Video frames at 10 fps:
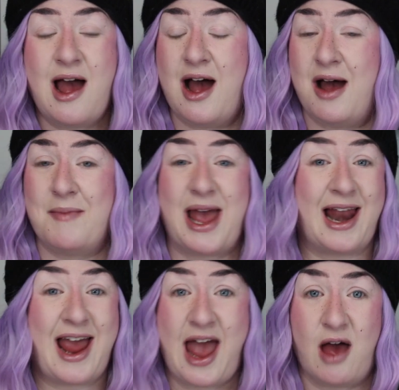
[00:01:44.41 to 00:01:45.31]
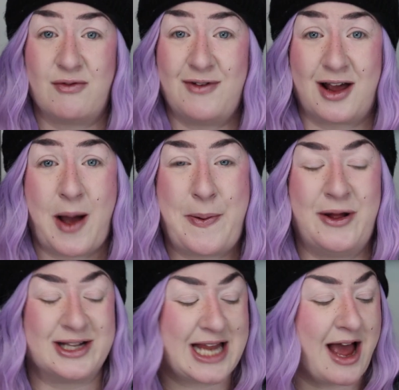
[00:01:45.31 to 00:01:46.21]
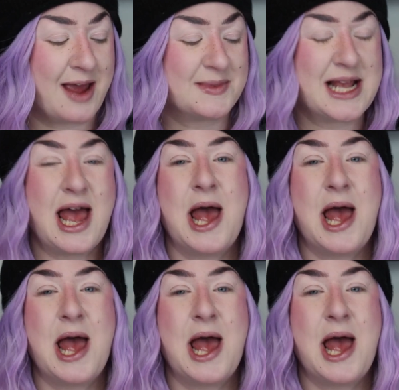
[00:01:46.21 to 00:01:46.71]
and I have a couple of times,